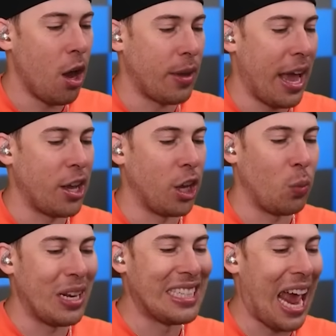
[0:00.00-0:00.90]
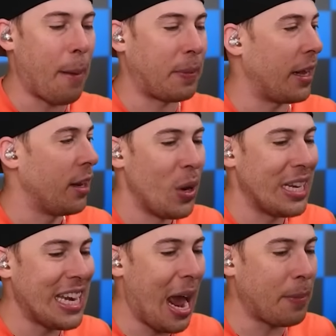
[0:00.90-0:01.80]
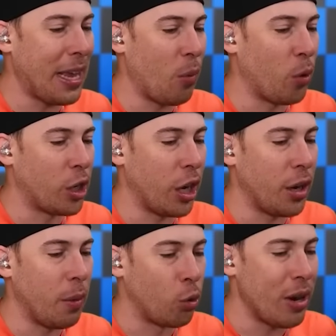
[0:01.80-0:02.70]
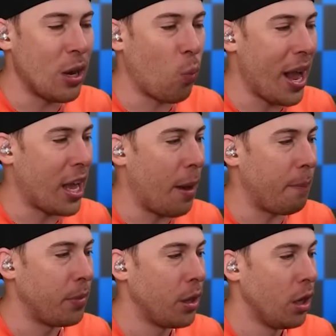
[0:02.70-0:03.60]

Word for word: Okay, good. We zapped it. We zapped it and we're good. Green, wake up.